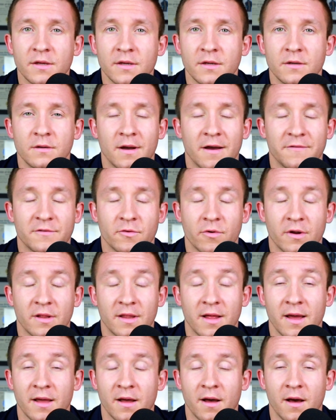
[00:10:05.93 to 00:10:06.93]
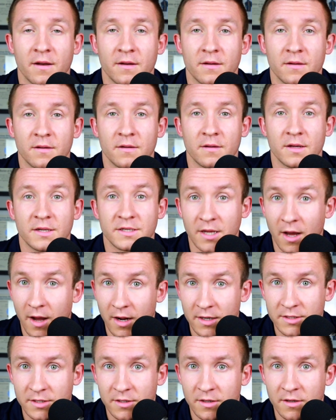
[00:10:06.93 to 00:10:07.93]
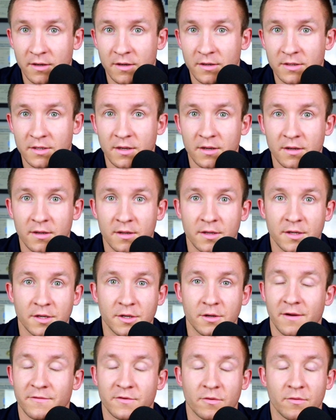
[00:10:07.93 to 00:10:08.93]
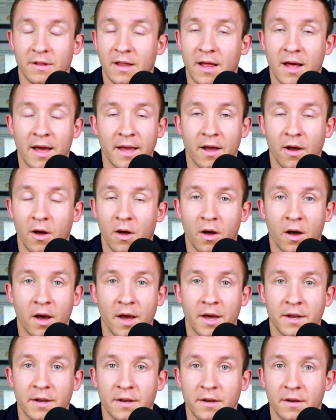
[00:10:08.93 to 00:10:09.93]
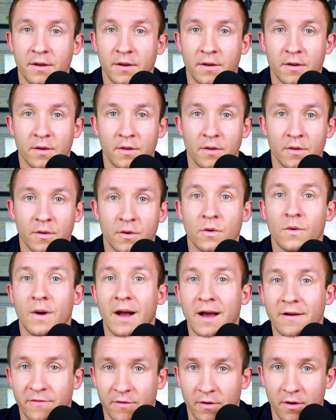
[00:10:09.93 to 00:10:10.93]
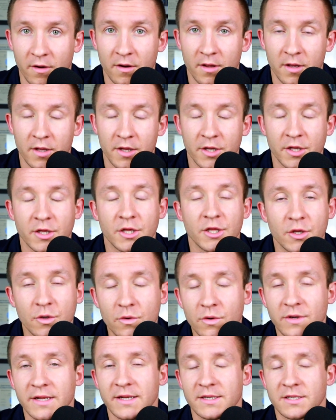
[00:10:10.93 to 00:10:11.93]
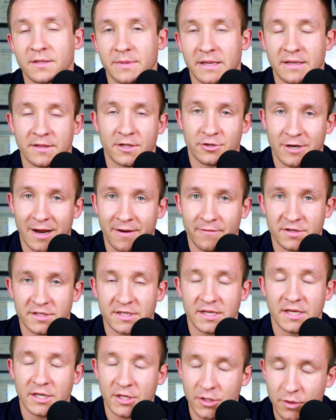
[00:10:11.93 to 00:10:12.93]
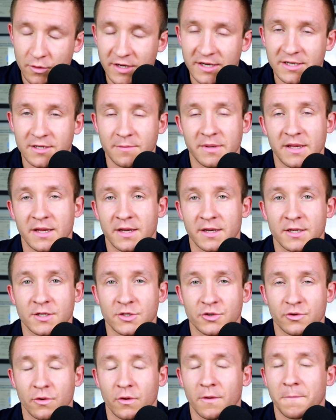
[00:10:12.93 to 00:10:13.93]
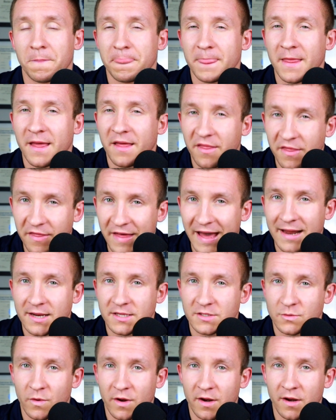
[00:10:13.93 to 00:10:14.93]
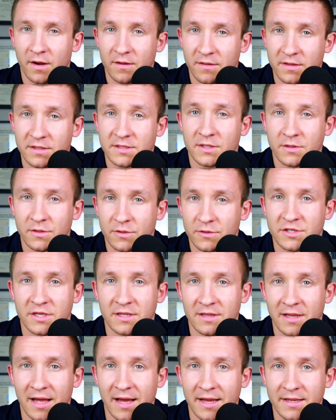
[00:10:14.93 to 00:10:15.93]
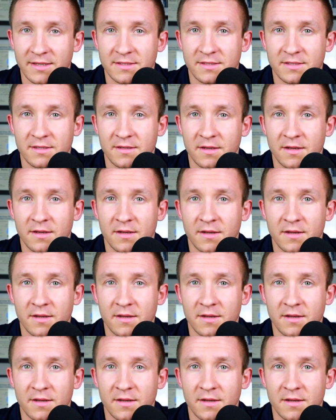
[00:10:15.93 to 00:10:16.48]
You don't have to rely on a doctor. You don't have to rely on whoever. You need to be in the driver's seat. You need to be in control. That is where the solution lies.